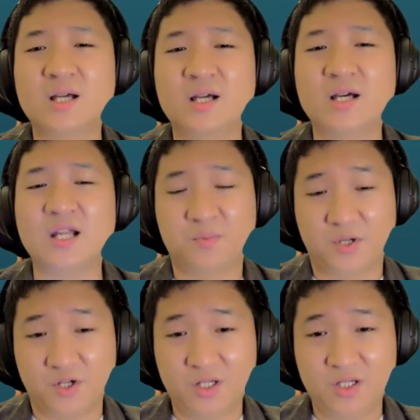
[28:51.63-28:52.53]
last but
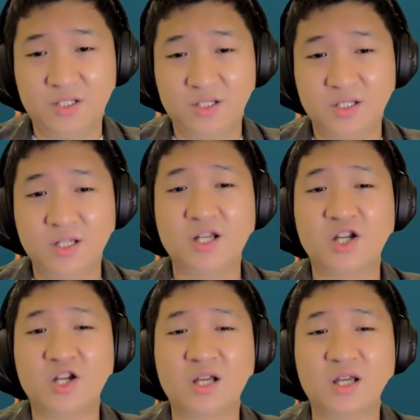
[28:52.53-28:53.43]
not least,
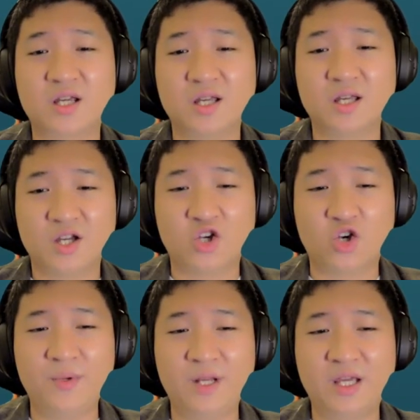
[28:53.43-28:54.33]

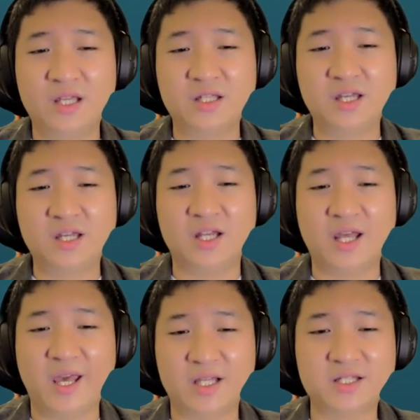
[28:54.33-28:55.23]
communicating and
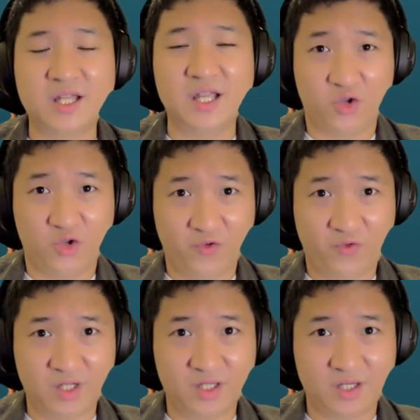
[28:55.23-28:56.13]
acting on your
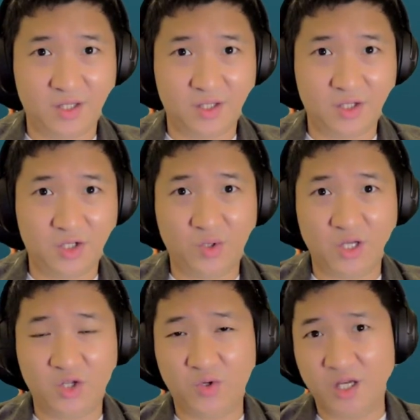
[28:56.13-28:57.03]
findings so
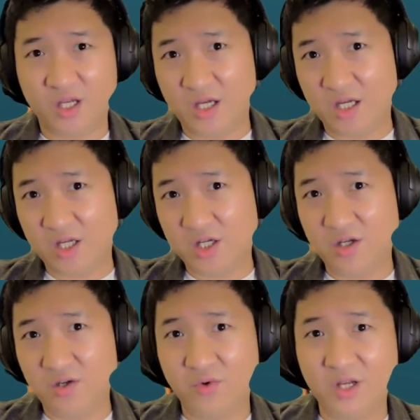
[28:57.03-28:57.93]
that you can
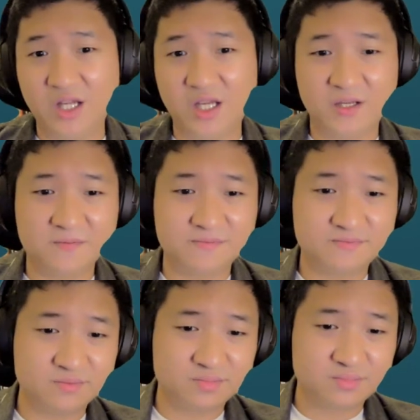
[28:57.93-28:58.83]
actually really
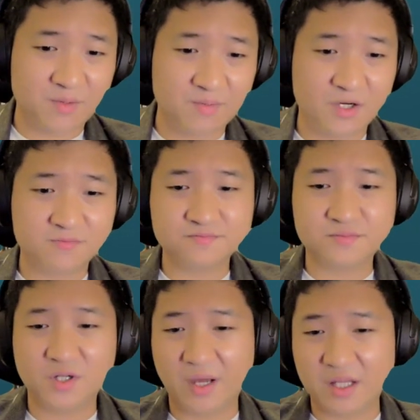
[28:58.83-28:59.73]
come out
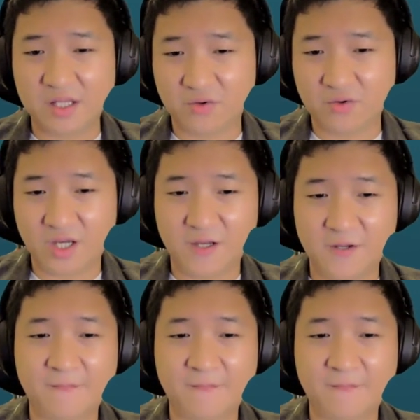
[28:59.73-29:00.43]
a better way.